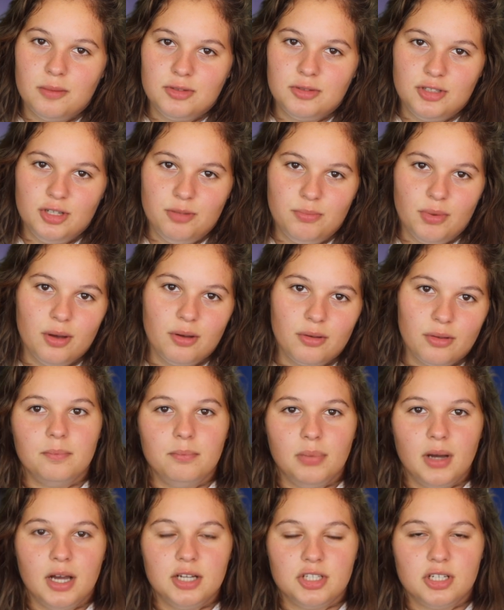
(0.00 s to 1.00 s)
to do both,
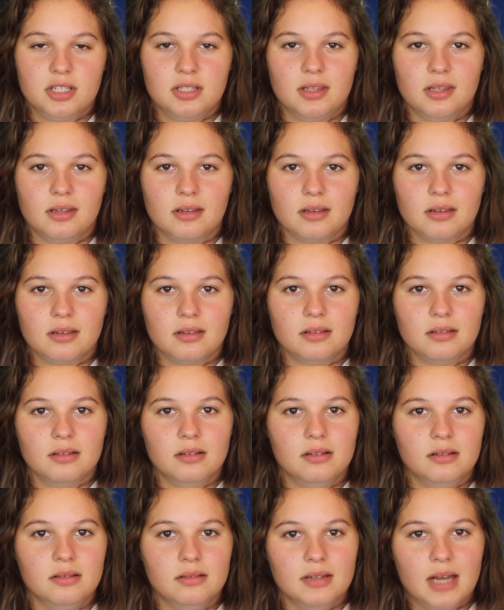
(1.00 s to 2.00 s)
but I just think
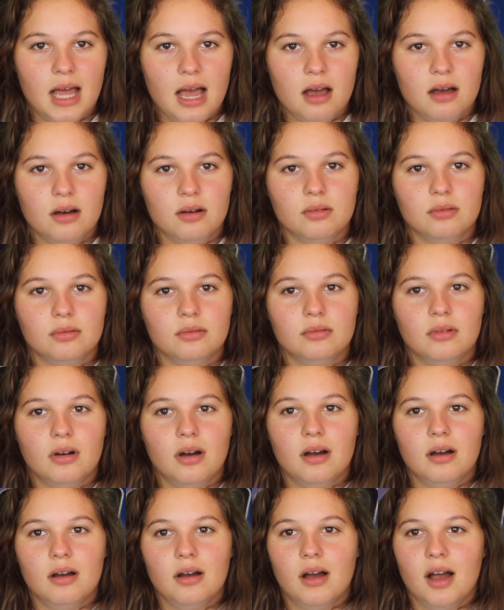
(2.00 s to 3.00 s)
now
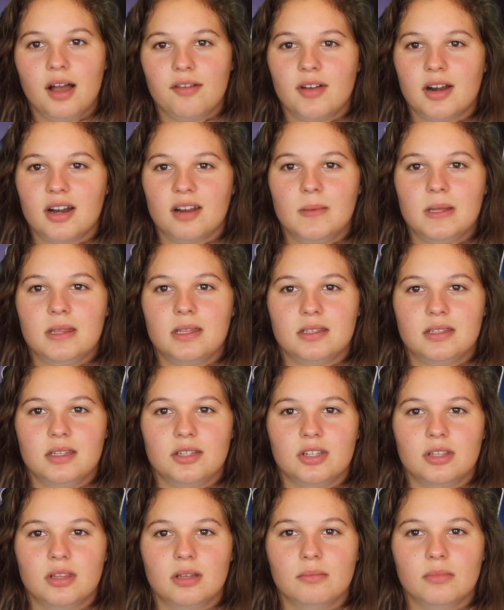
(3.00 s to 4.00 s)
I've kind of made the
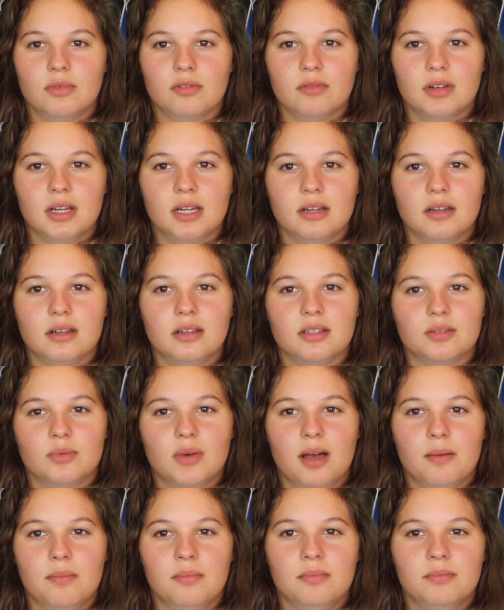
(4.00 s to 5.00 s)
decision that marine is
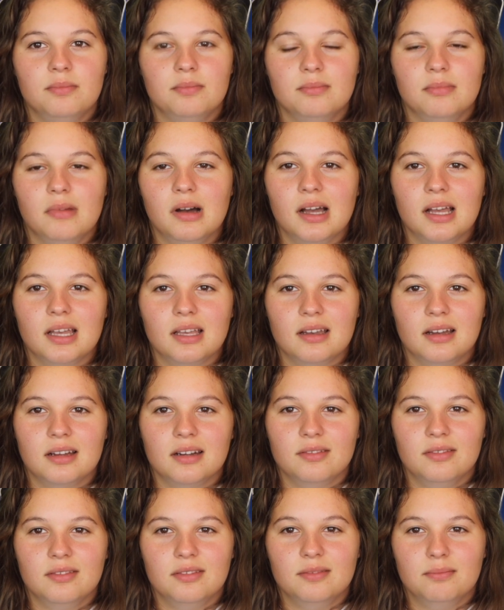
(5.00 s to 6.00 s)
where my
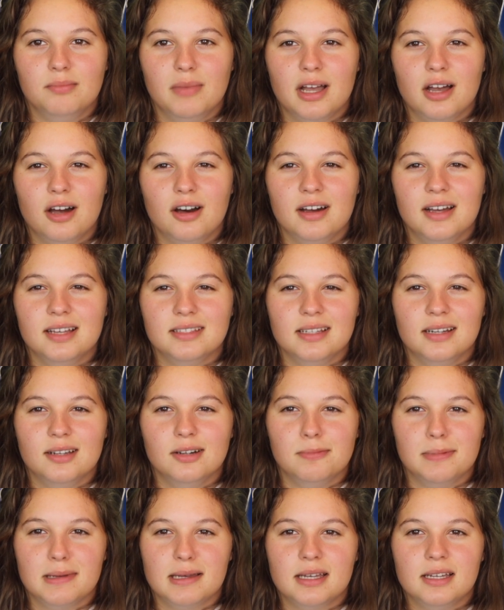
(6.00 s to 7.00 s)
heart is a
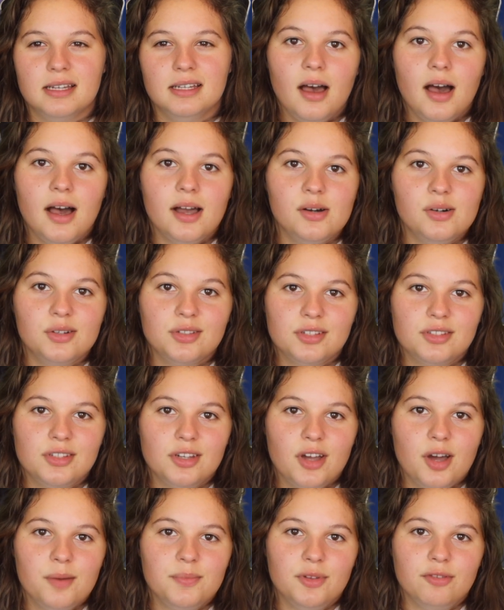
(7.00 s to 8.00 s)
little bit. I also
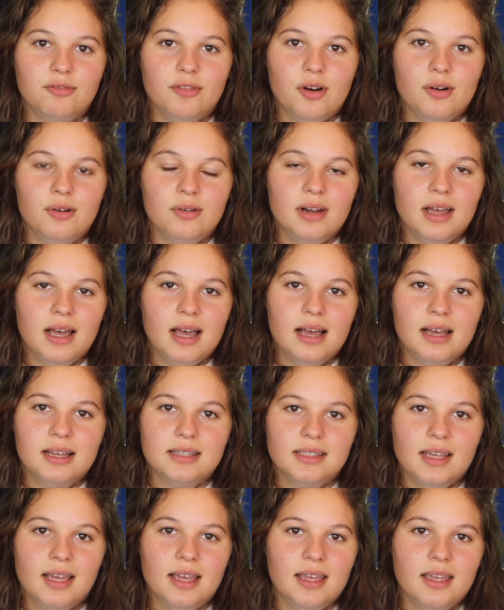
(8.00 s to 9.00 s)
took up the role
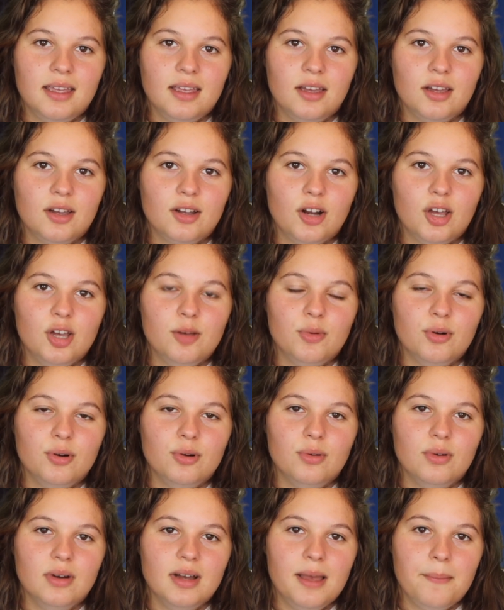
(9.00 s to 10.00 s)
as a
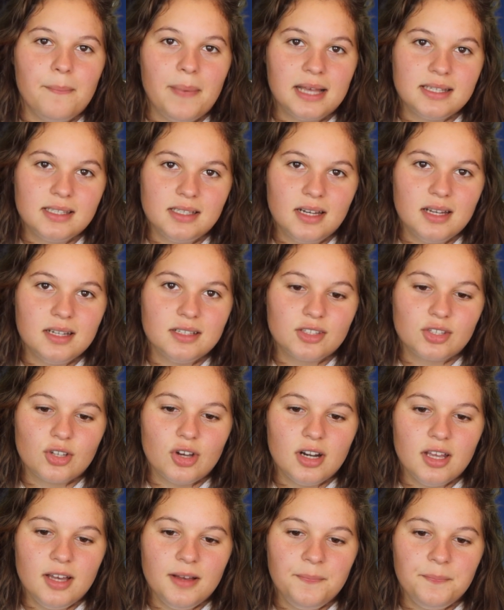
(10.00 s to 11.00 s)
global ambassador and scholar